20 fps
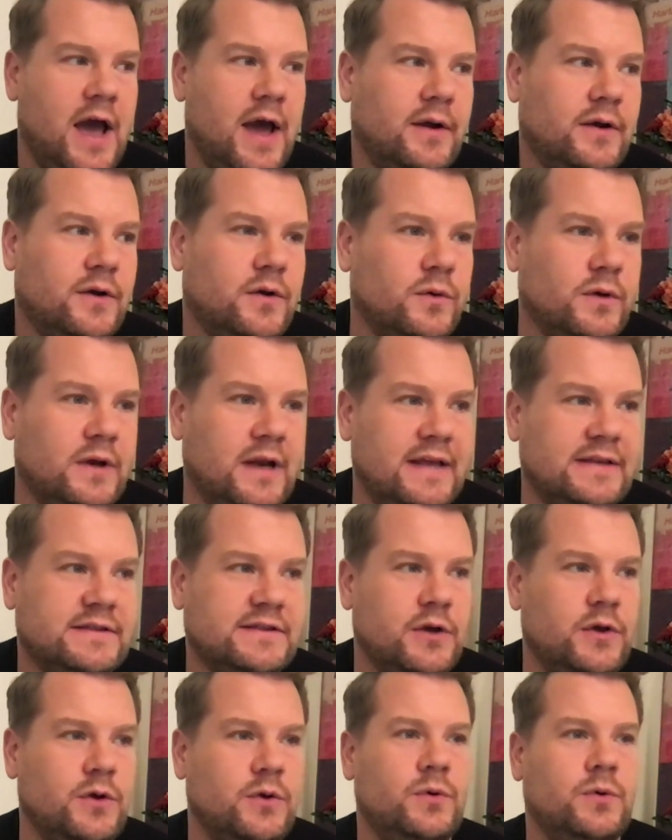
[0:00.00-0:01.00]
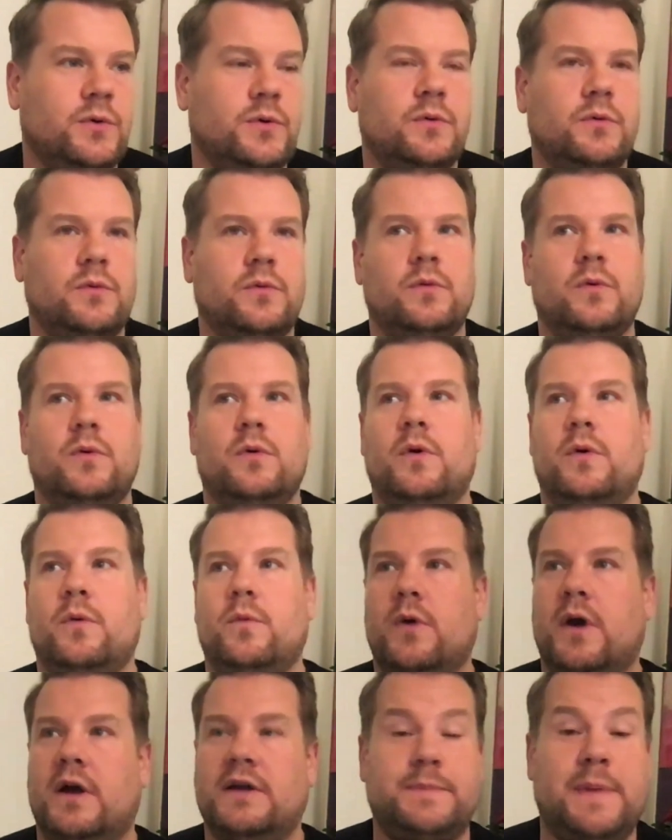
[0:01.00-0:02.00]
called Liz, who
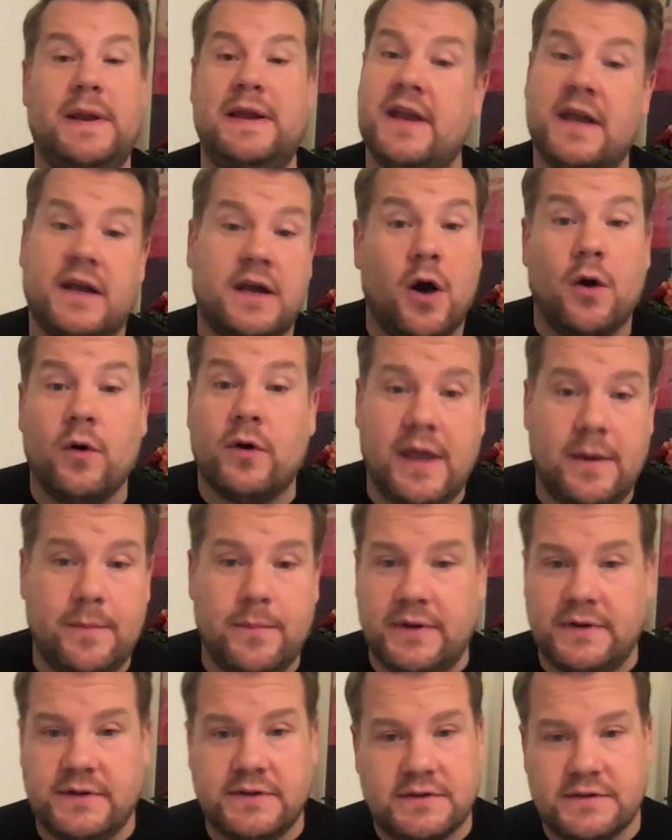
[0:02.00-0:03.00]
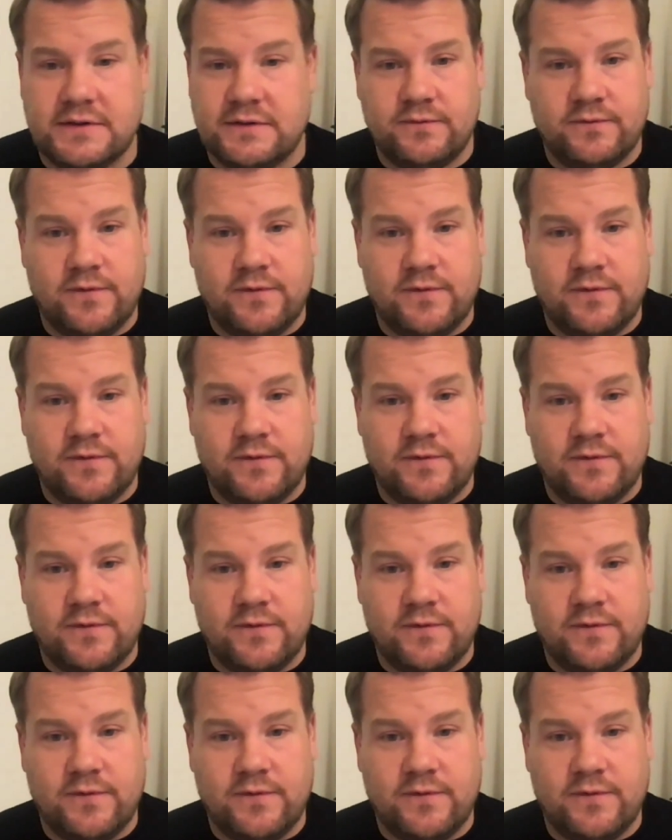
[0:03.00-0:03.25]
has been Nicole Kidman's